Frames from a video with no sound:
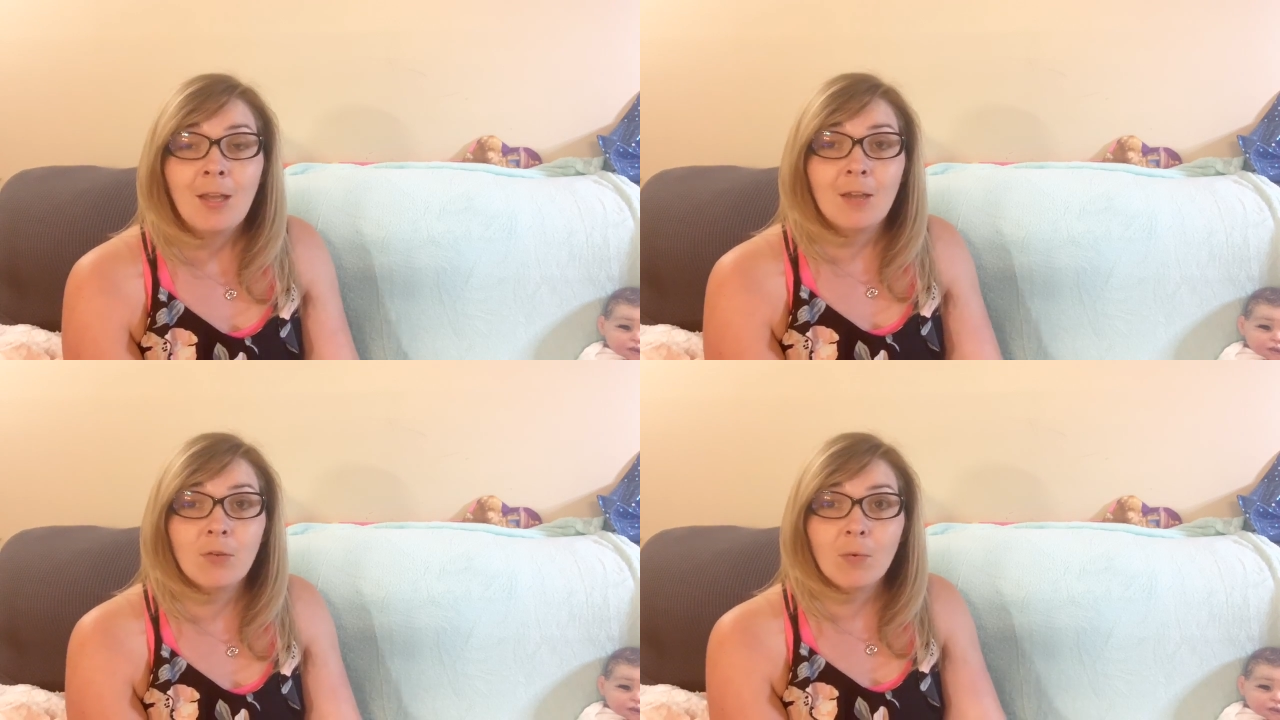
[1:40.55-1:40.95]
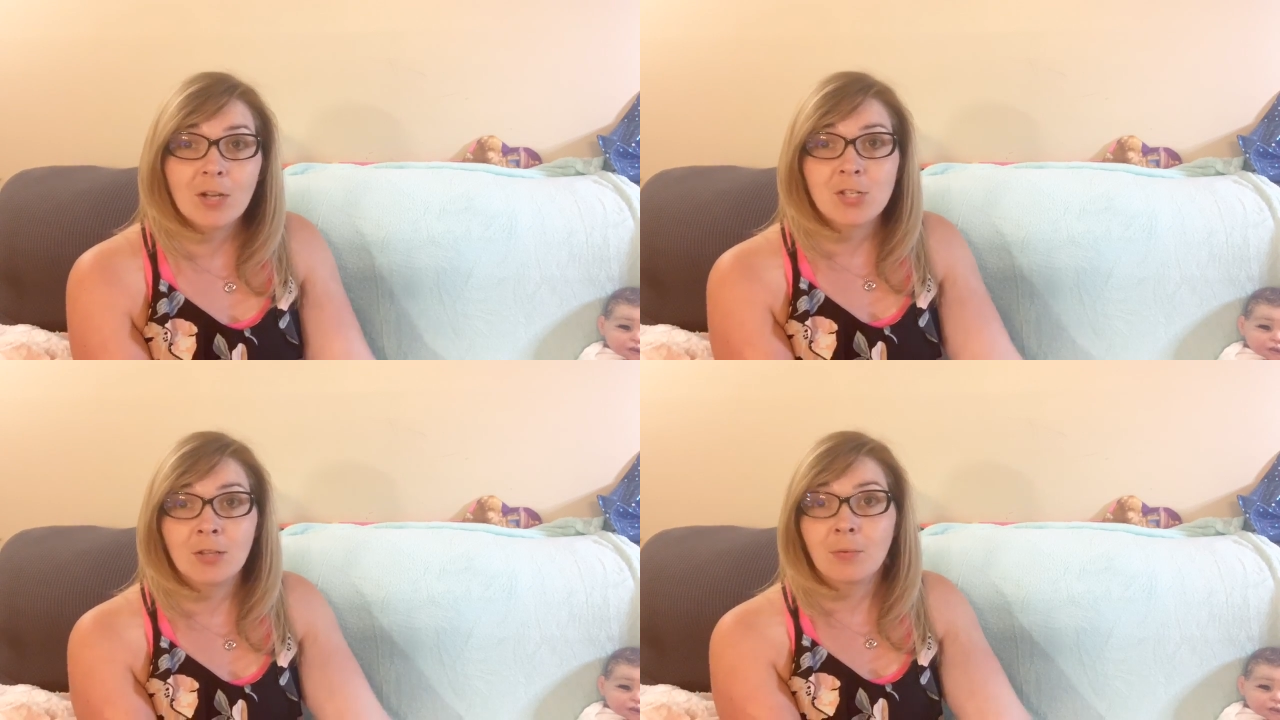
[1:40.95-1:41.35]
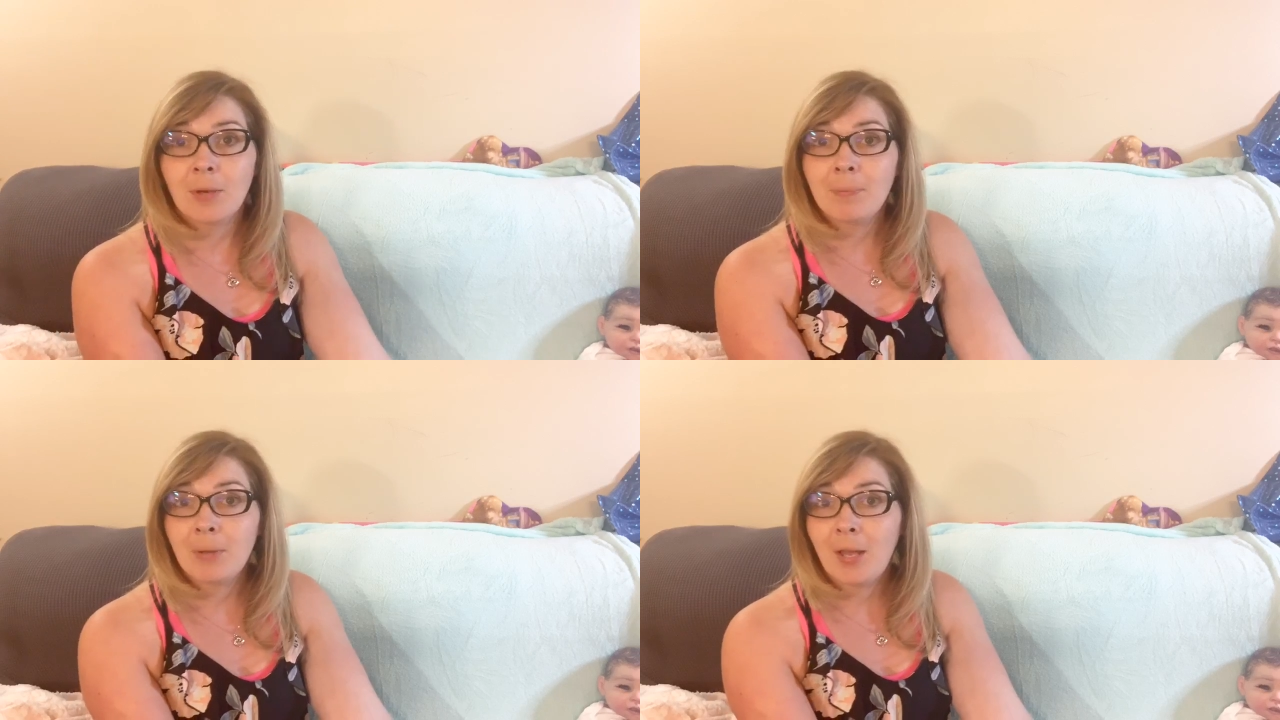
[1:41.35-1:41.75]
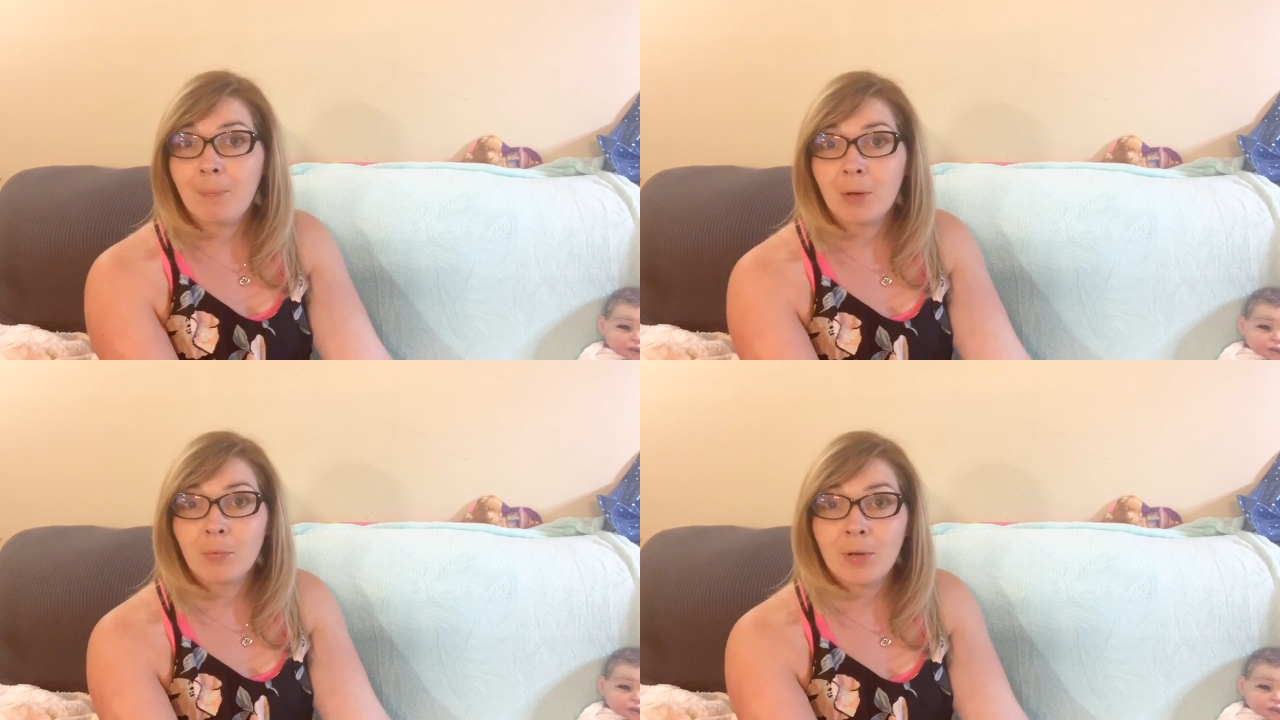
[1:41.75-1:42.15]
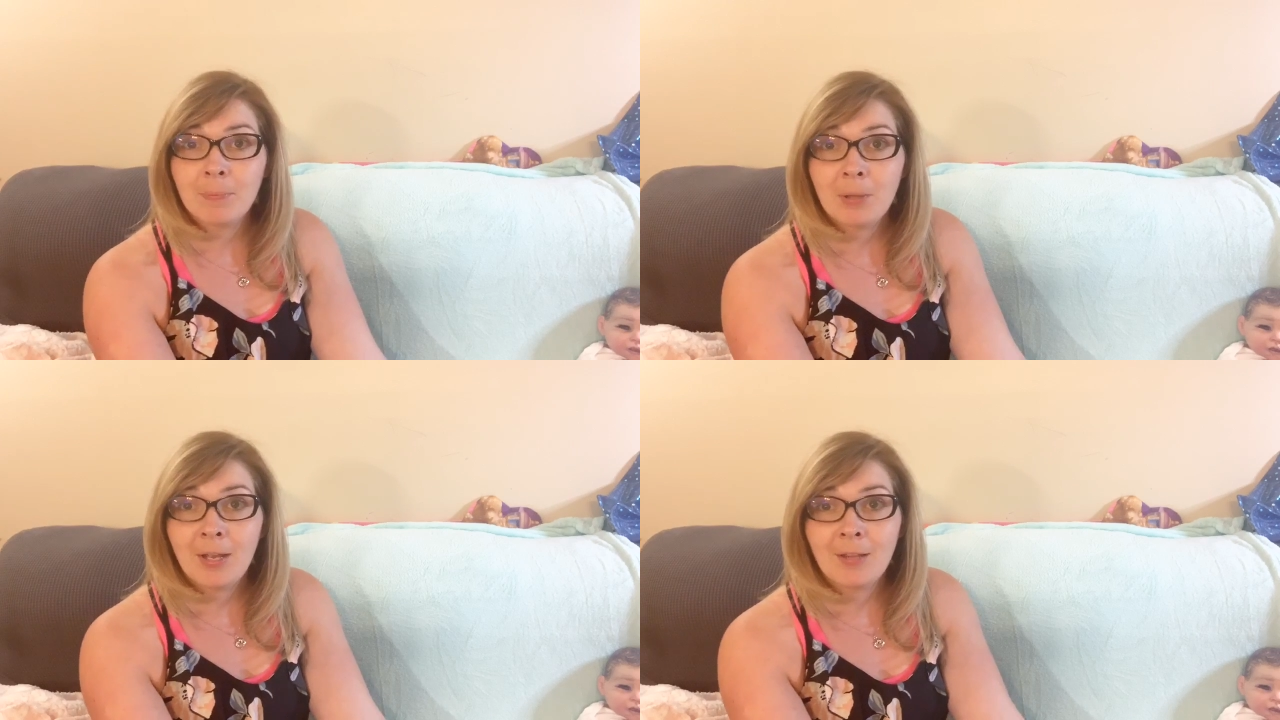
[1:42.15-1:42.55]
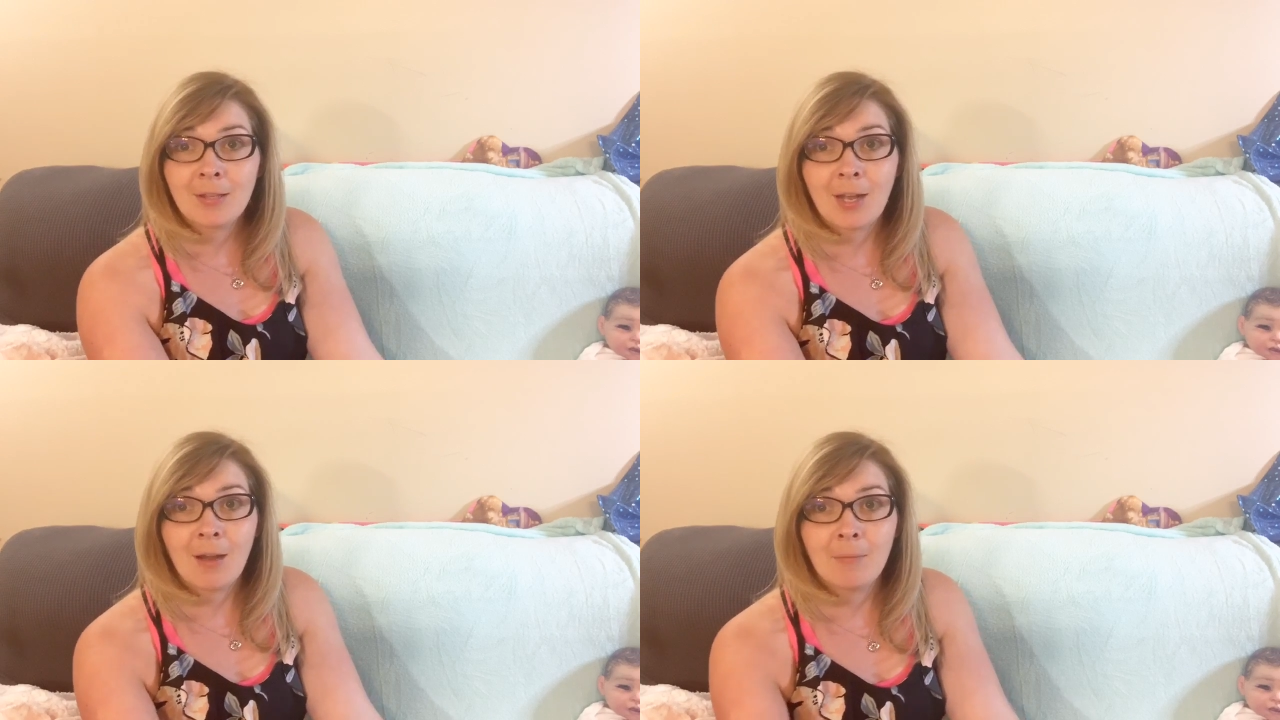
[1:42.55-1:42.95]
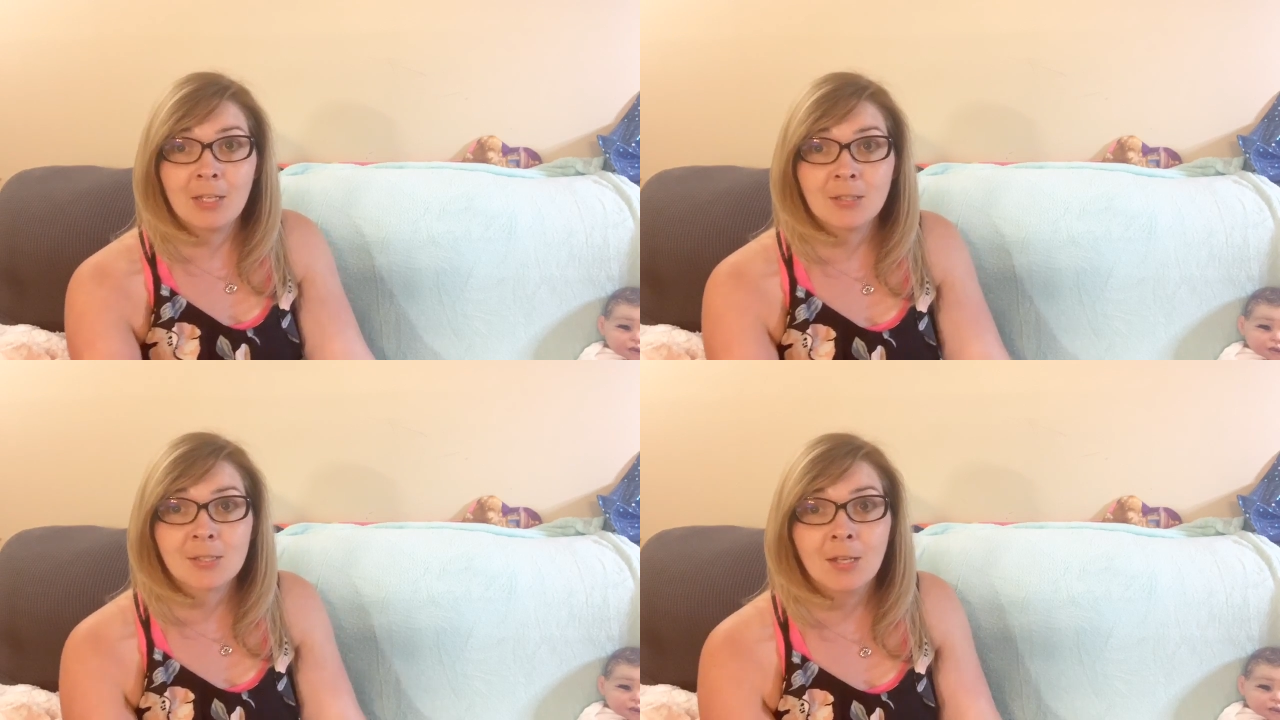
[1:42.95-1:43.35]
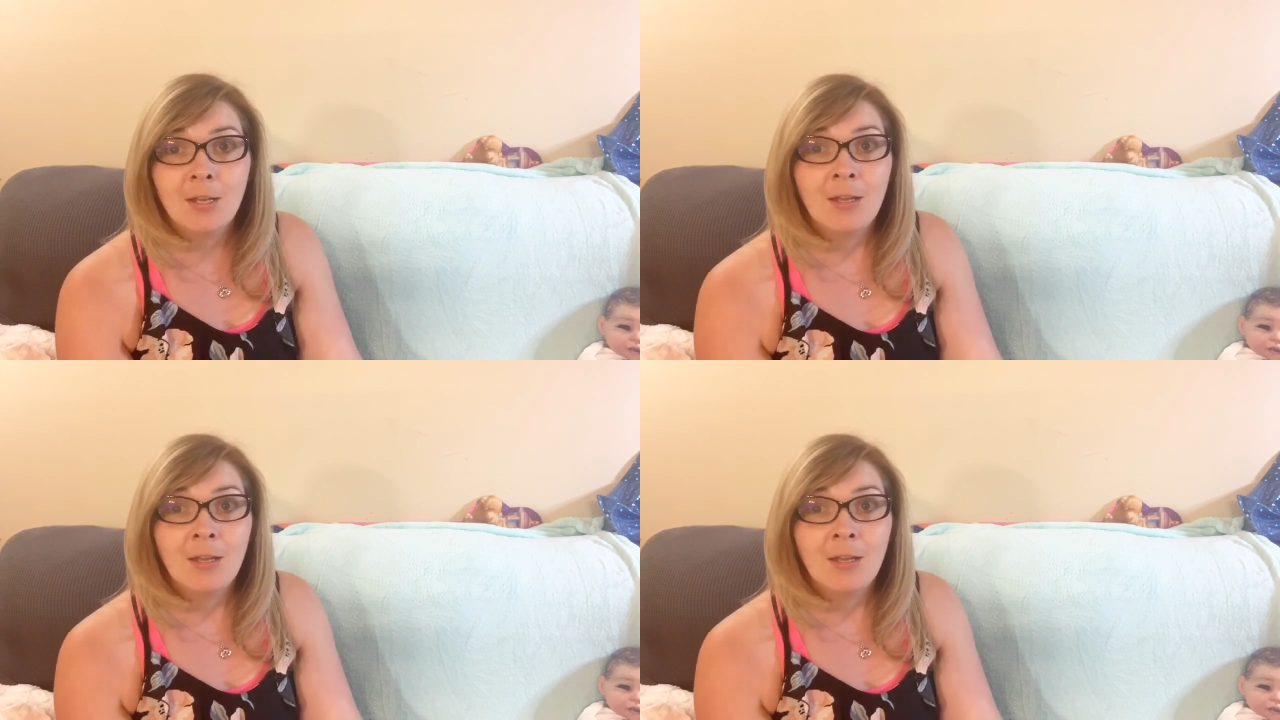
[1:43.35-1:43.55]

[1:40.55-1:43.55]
If you're watching the replay, put replay in the comments.